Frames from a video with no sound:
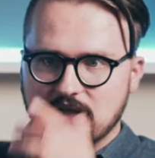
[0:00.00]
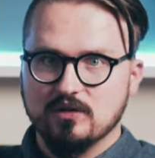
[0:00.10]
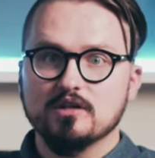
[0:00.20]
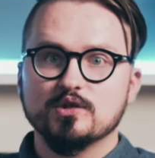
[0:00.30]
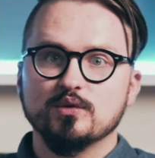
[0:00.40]
And
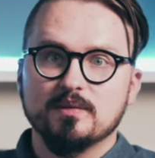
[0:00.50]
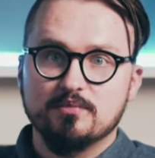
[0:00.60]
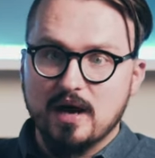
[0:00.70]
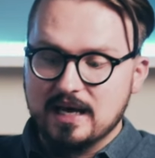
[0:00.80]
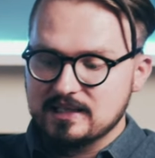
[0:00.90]
also the
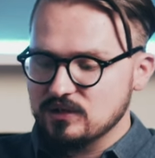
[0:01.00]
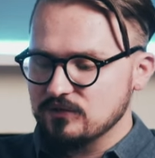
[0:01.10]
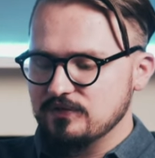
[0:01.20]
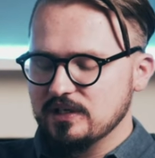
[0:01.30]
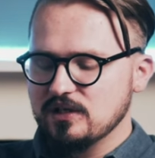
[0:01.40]
price
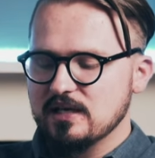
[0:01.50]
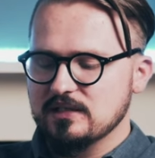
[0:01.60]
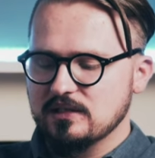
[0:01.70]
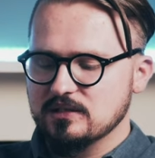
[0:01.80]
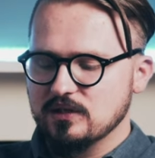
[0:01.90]
of video
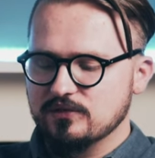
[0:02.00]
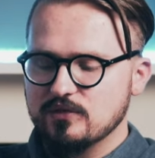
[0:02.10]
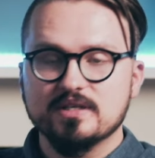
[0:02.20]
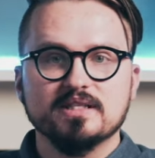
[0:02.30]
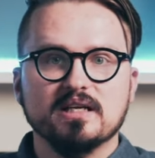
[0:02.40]
editing
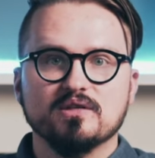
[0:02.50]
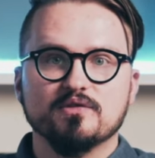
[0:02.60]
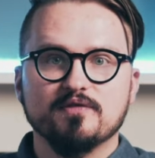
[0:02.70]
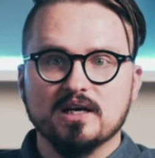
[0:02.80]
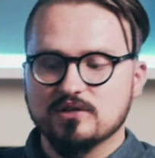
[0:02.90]
software is another
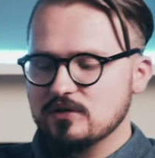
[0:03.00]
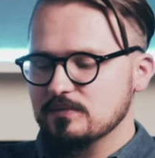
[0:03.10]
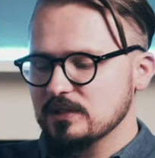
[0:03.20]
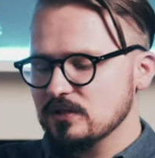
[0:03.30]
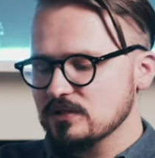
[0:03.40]
factor
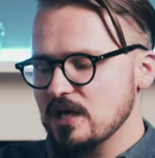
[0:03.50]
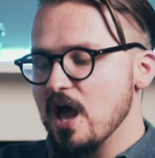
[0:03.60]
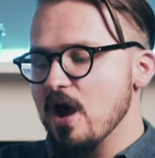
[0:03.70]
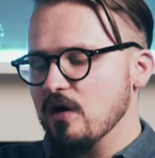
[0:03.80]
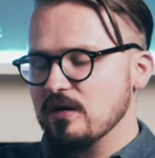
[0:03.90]
because
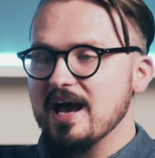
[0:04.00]
on